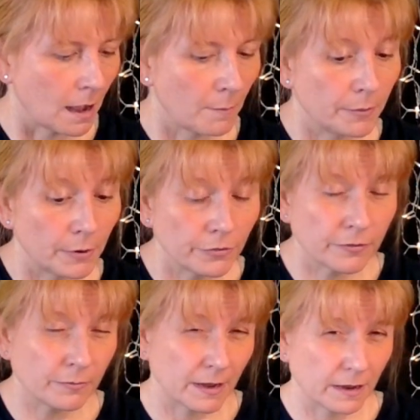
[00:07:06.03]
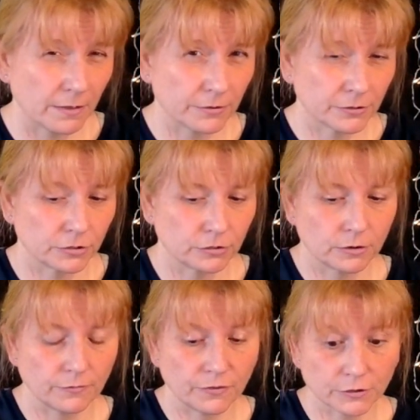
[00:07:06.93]
Both of my other
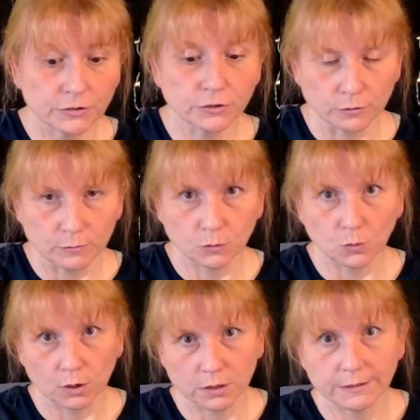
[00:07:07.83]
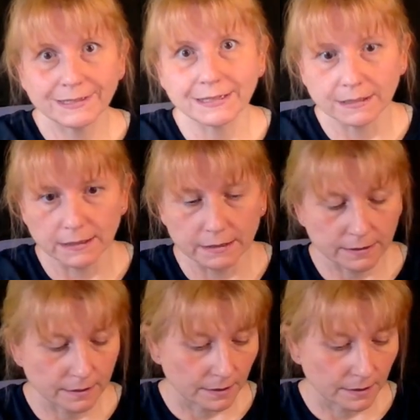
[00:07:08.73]
first tubes were dented.